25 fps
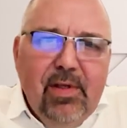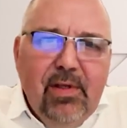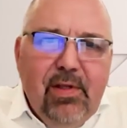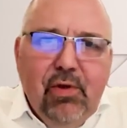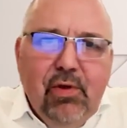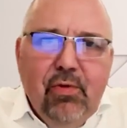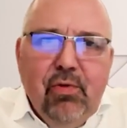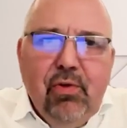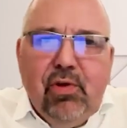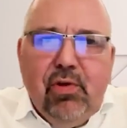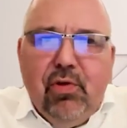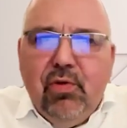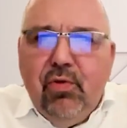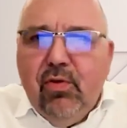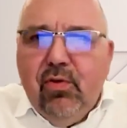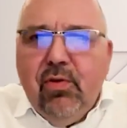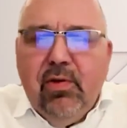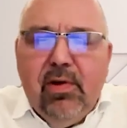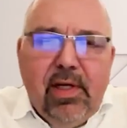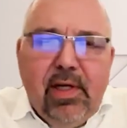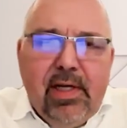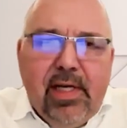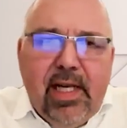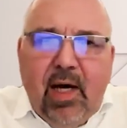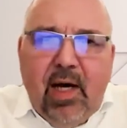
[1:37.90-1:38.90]
due
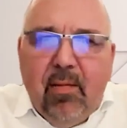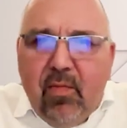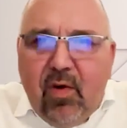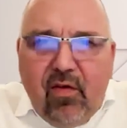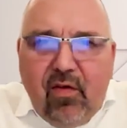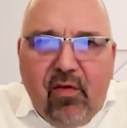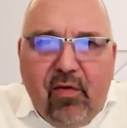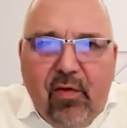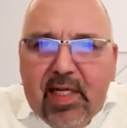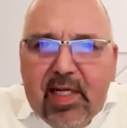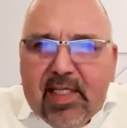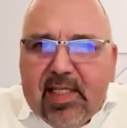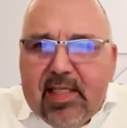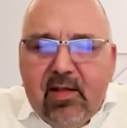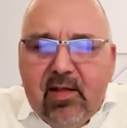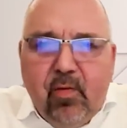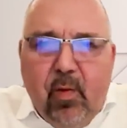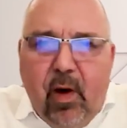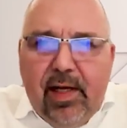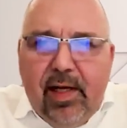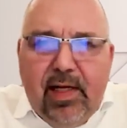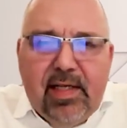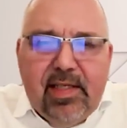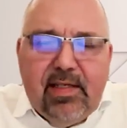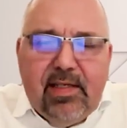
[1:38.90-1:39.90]
to a number of reasons,
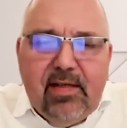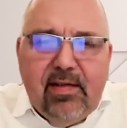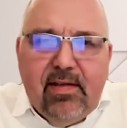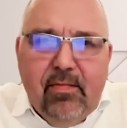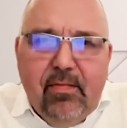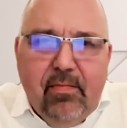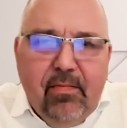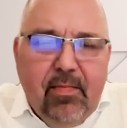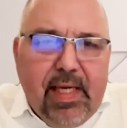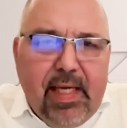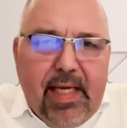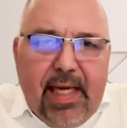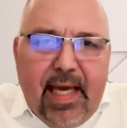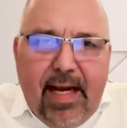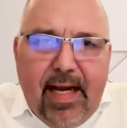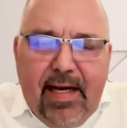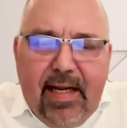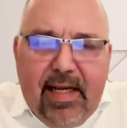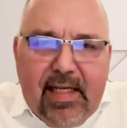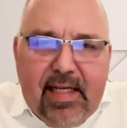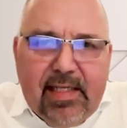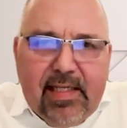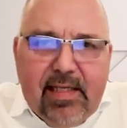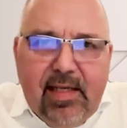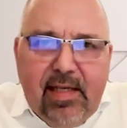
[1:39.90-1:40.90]
one is
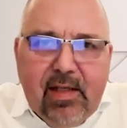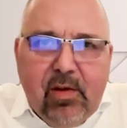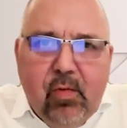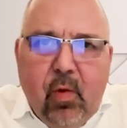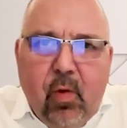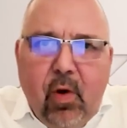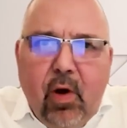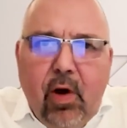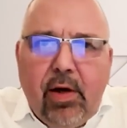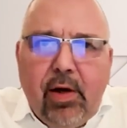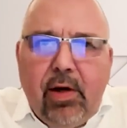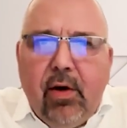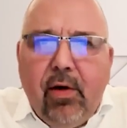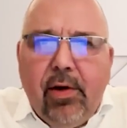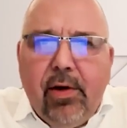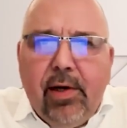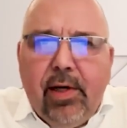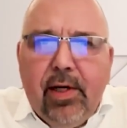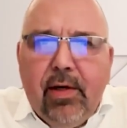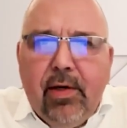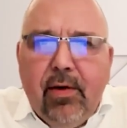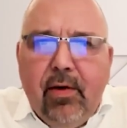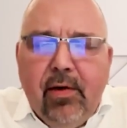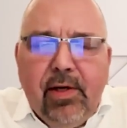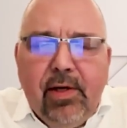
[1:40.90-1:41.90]
mechanics that work on
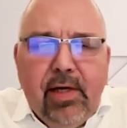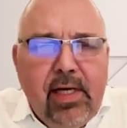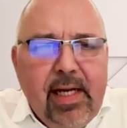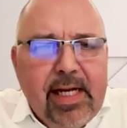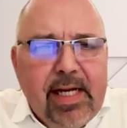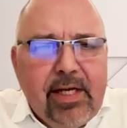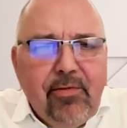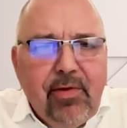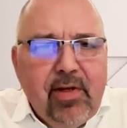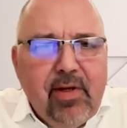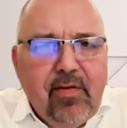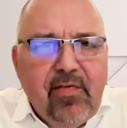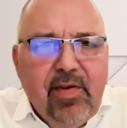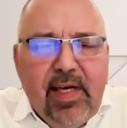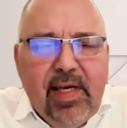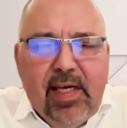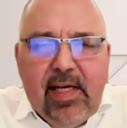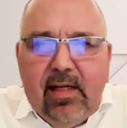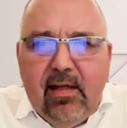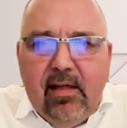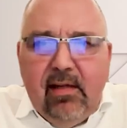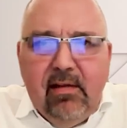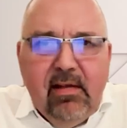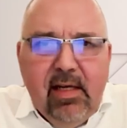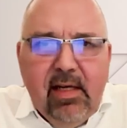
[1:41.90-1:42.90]
an electric
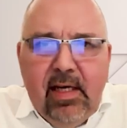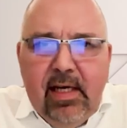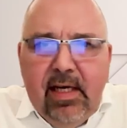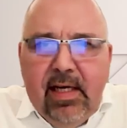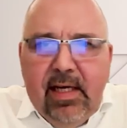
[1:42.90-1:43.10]
vehicle